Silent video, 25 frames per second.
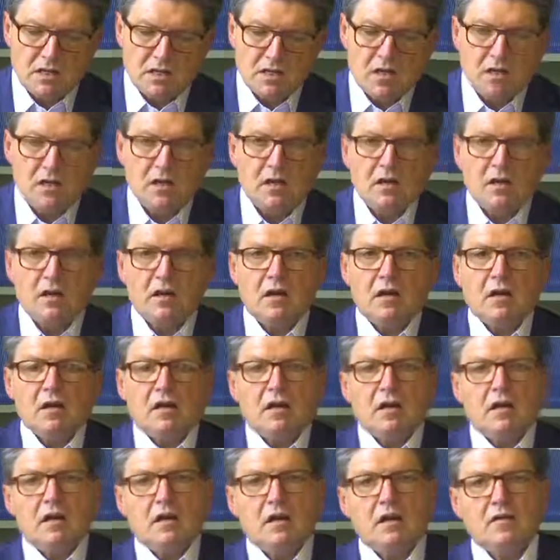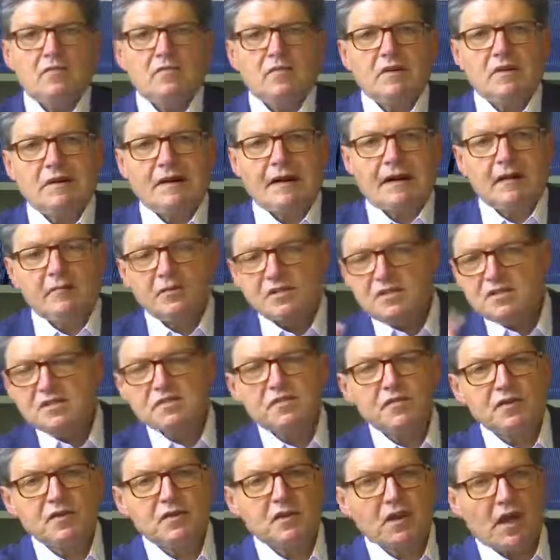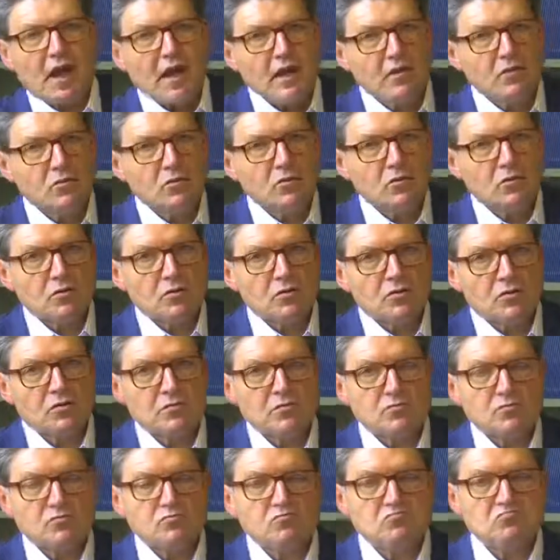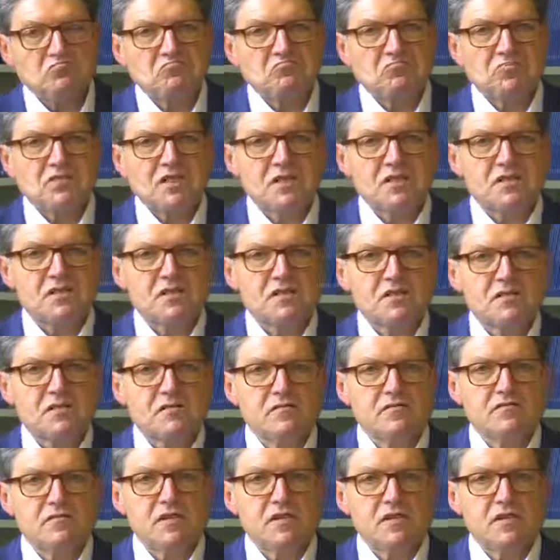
That isn't even half of what makes up our life.